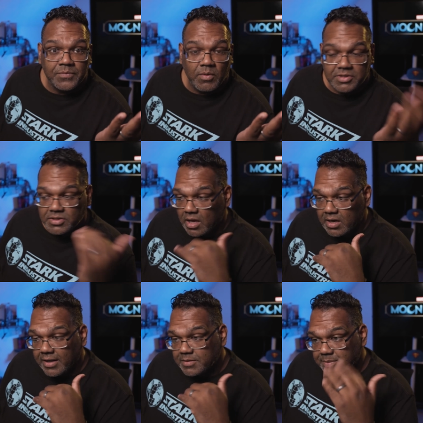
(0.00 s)
which is on
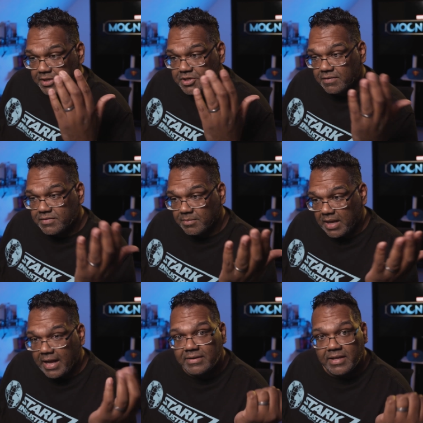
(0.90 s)
an expedition of some
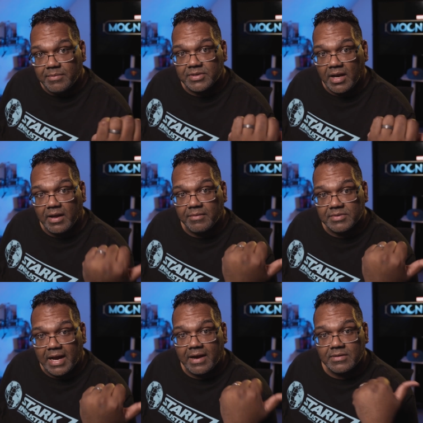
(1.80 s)
kind. He was
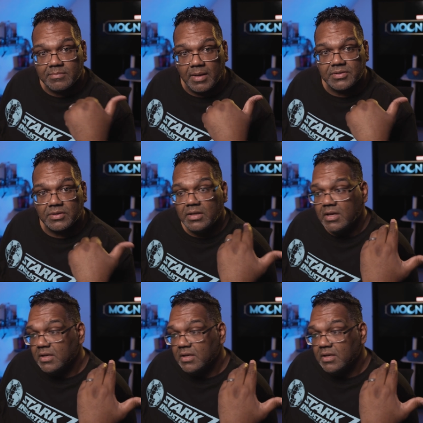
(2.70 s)
hired as muscle.